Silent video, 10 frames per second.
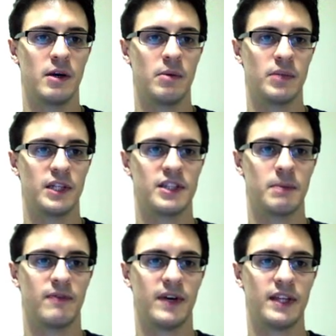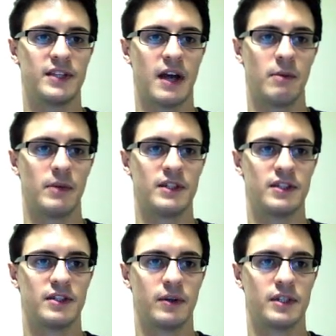Well, let's simplify this down a bit
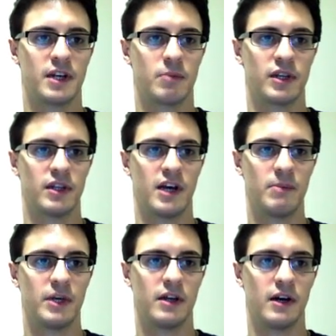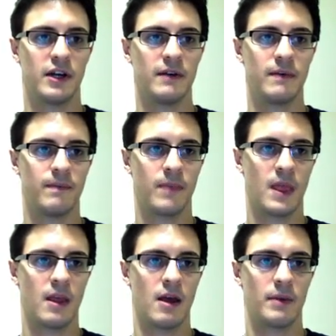just so it's going to print line by line.
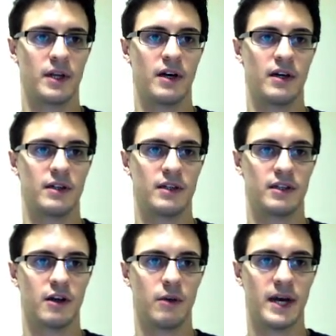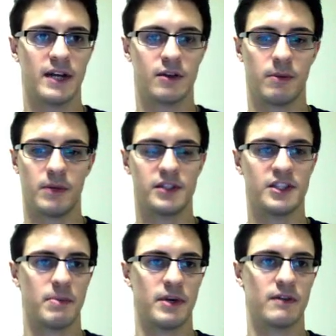I'm going to go back so I'm not
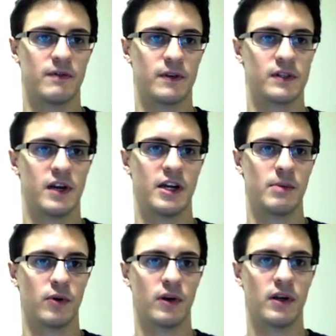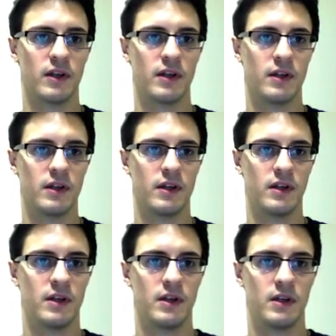skipping the first line anymore.
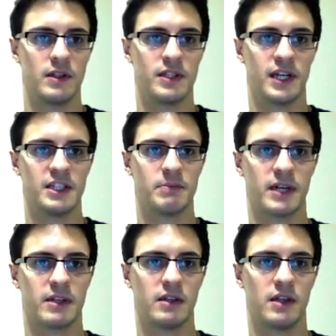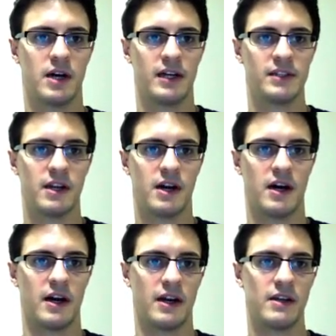Change this back to lines at
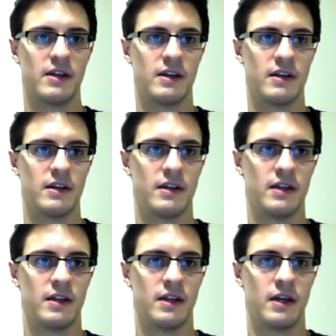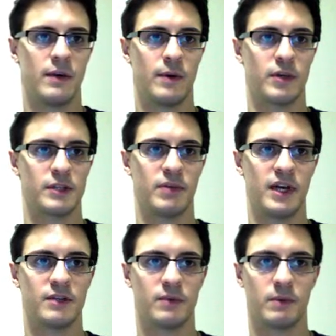I. I'm going to press
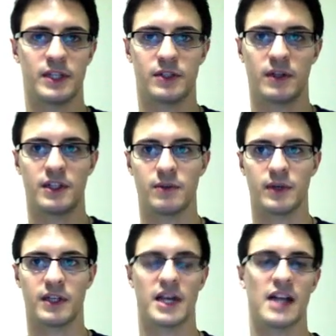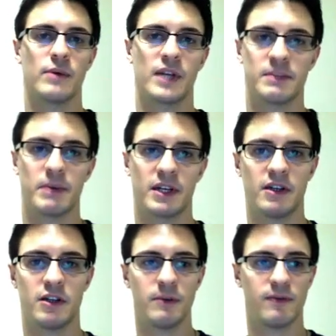play. I just want to make sure that it's doing exactly what I expected
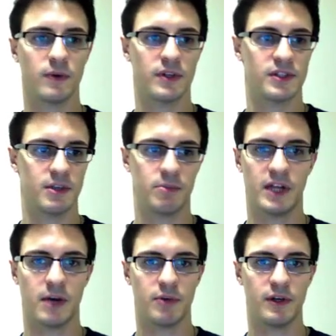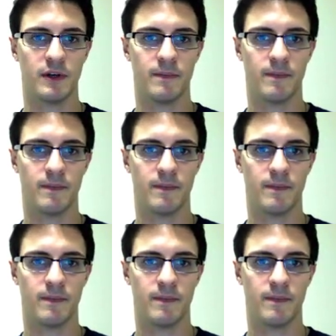it to before, the simple output.